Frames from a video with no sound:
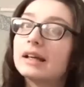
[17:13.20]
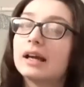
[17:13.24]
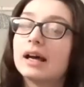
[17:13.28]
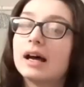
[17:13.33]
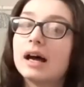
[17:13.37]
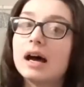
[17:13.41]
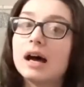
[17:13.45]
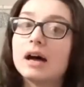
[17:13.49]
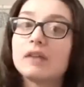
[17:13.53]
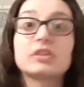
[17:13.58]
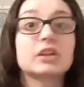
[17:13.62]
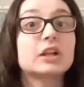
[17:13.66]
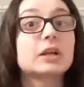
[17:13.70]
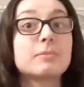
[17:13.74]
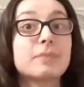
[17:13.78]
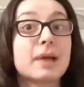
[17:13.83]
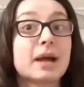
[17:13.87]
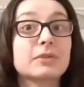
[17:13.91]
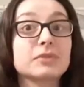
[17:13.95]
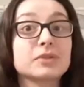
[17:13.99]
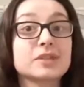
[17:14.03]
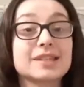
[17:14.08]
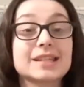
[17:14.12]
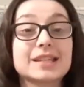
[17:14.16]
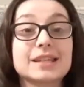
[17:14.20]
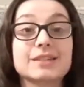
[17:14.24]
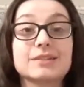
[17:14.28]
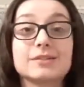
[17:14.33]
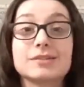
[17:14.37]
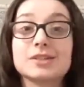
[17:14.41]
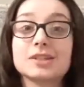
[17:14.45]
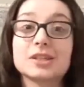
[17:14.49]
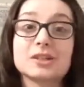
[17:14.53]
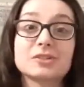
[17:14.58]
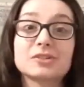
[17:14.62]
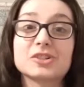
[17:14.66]
Very bouncy,
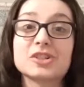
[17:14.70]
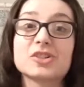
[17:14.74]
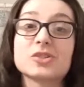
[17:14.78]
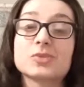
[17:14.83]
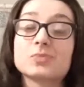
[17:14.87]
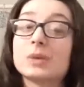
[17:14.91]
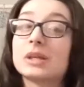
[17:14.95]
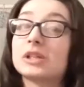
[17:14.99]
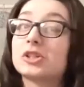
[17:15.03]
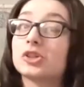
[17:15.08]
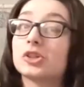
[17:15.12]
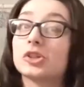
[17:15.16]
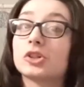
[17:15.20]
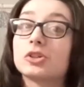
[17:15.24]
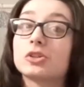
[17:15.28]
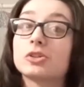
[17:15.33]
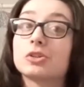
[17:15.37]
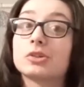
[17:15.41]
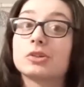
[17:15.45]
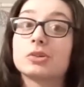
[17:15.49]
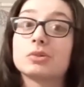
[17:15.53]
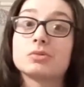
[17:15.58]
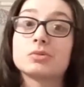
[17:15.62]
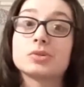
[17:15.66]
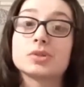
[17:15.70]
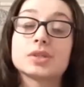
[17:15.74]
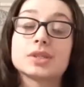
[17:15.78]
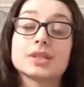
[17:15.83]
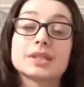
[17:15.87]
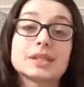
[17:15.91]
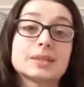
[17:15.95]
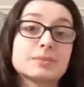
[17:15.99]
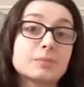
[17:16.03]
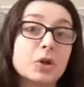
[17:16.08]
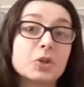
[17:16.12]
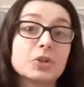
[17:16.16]
so just make sure you use
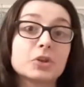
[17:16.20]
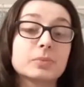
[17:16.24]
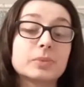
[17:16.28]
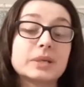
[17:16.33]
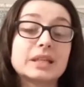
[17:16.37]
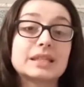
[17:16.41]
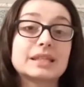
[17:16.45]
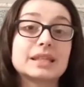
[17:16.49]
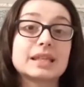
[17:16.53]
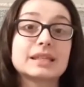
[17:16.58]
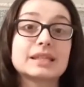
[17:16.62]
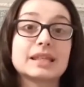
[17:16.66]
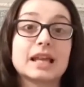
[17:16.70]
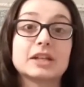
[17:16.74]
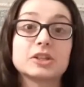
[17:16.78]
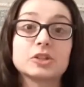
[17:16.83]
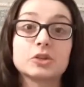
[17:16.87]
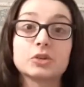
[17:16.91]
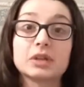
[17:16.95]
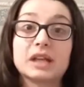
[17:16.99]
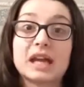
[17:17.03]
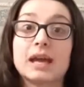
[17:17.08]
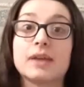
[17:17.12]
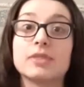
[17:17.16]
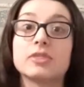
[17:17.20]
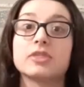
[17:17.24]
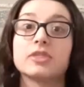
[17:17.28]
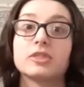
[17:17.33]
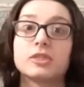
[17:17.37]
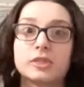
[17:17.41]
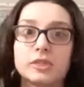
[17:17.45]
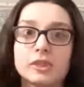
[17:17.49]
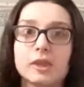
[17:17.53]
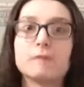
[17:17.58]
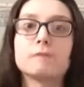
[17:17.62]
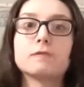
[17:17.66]
smaller pieces and you'll get
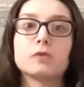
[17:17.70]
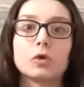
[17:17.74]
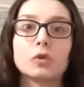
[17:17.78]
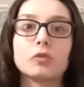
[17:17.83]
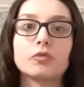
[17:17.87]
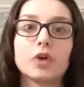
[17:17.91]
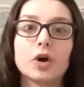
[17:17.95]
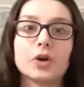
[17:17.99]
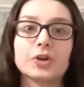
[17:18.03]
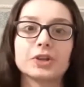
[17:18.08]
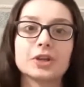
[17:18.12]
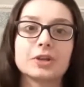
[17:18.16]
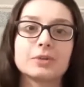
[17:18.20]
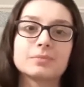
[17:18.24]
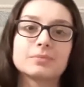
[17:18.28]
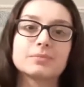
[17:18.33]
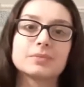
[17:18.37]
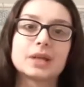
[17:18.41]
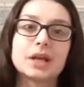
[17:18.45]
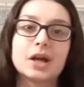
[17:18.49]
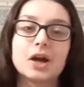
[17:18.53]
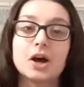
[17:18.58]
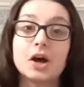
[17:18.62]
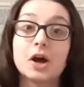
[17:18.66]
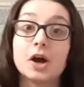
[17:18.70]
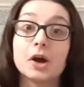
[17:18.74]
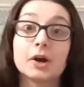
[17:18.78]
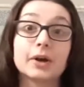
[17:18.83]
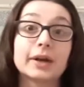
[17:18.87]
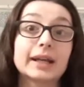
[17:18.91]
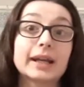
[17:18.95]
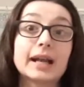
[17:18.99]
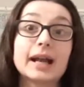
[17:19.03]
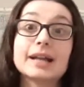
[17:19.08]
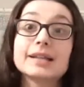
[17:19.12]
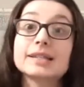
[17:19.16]
the full volume.
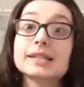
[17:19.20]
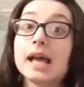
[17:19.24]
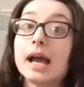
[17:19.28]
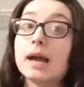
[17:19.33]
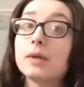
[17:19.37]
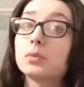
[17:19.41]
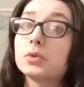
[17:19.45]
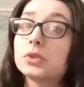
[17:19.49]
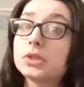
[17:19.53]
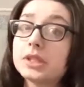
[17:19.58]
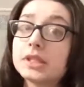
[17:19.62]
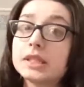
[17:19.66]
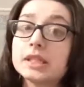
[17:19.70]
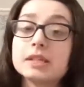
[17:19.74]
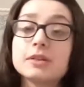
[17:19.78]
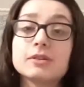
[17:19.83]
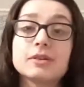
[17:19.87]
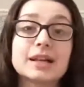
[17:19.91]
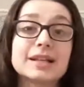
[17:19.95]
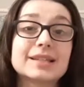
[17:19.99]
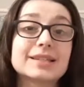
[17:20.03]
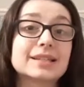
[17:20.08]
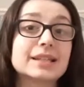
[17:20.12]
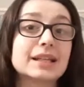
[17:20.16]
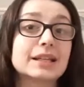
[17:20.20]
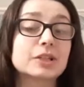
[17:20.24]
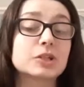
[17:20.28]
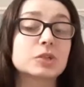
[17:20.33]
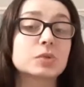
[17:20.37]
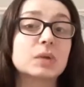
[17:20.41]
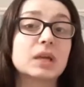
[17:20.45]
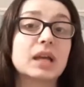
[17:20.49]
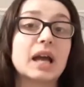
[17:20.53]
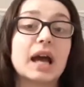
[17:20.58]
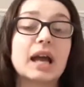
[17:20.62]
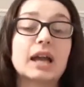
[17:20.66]
Alright guys, I will see you guys
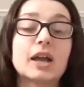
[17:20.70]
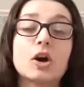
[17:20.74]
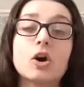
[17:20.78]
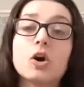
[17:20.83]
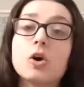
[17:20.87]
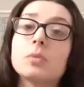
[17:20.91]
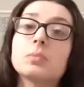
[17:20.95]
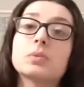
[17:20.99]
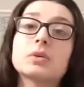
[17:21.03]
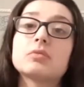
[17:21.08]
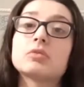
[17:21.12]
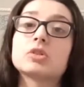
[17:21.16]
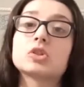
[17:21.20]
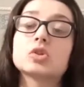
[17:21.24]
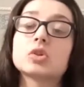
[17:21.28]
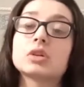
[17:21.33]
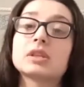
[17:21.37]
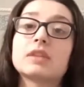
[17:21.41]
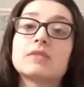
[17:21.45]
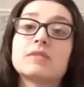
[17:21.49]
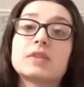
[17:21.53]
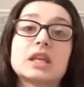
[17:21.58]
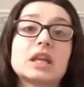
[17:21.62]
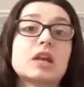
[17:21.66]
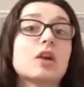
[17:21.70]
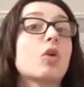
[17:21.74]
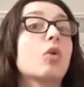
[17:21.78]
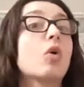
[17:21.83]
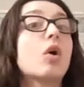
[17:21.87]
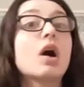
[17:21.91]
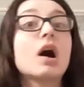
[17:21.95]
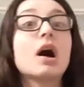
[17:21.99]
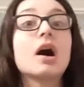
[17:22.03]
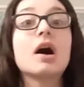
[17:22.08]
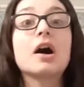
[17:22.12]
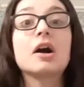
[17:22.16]
next week. I hope you enjoyed the video.
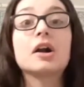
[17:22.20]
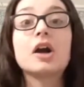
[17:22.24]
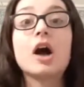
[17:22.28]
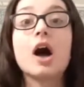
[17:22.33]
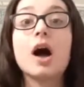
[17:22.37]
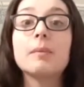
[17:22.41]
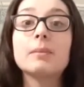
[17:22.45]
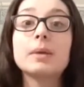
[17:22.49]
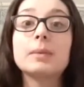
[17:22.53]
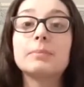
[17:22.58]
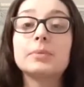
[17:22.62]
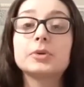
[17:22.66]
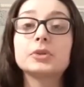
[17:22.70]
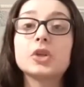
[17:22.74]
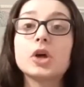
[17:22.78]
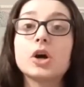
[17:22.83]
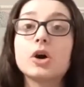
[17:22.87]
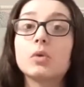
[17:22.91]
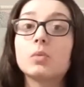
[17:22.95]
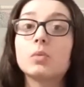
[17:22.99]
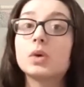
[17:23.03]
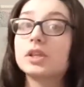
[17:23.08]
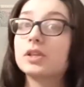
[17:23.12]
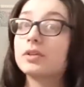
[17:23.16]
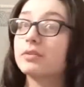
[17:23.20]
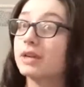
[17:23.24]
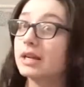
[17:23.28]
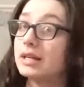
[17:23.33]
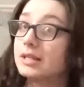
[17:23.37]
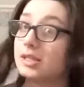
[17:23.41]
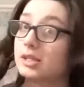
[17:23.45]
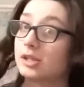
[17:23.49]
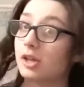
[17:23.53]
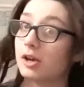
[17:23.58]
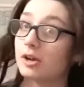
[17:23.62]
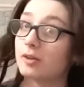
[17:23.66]
Comment below what you
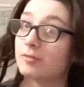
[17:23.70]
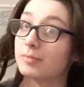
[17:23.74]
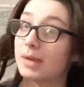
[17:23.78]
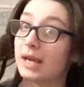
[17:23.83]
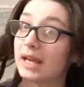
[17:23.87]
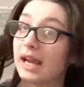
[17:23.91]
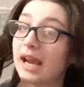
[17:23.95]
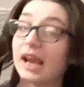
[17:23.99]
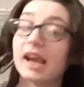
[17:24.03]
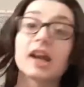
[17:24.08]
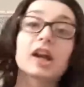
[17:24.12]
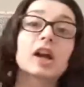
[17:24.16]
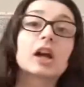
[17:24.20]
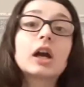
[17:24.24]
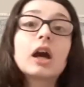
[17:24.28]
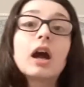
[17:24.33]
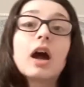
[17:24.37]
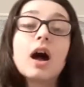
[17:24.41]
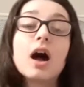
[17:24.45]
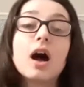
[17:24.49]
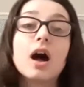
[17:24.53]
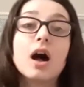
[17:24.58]
guys thought of my hair.